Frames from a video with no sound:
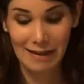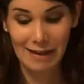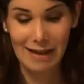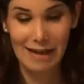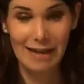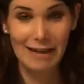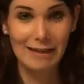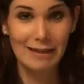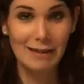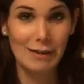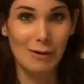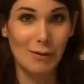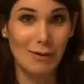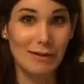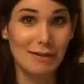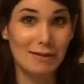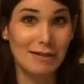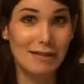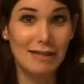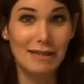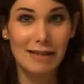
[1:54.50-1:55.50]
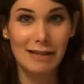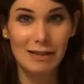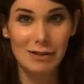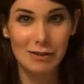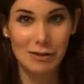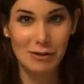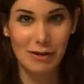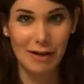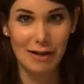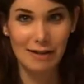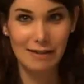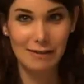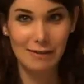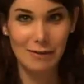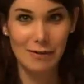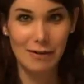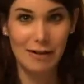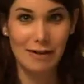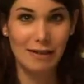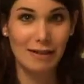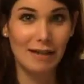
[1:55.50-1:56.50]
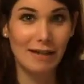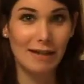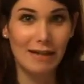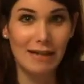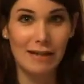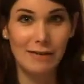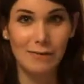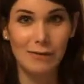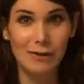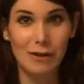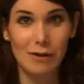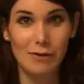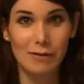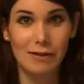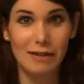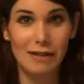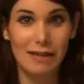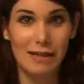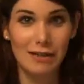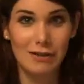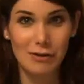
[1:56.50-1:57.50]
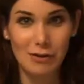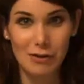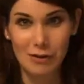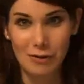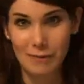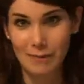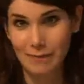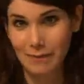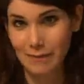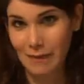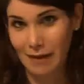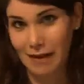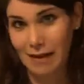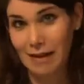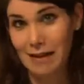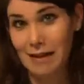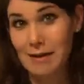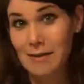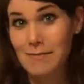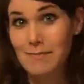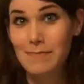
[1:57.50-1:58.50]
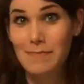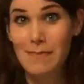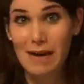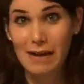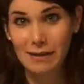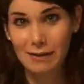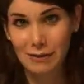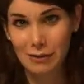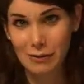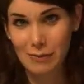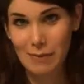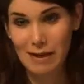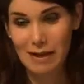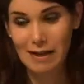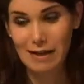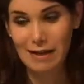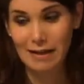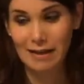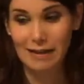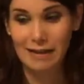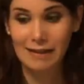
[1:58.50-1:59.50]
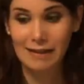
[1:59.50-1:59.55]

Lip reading: And as a teenager, I started, like every other teenager, masturbating,